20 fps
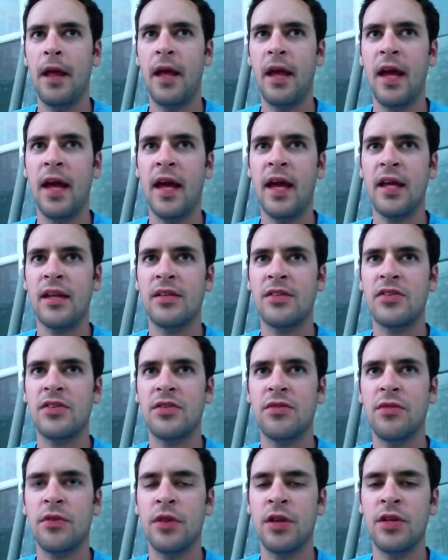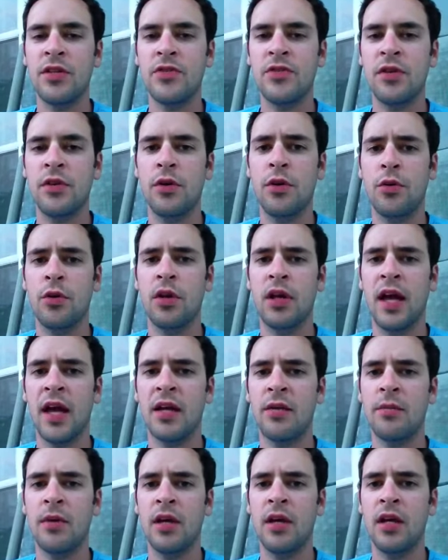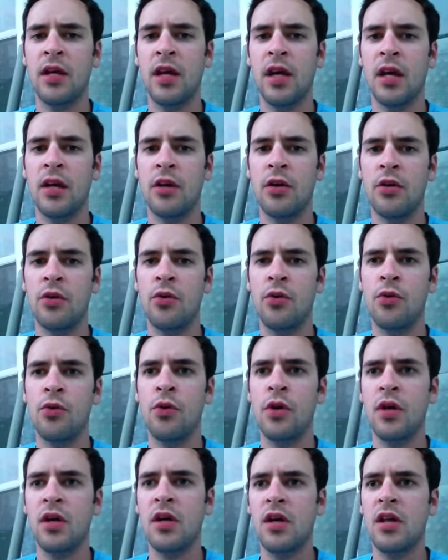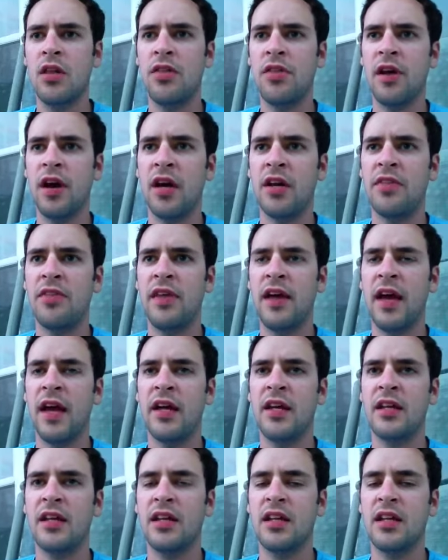And for those of you who are like me and who thought that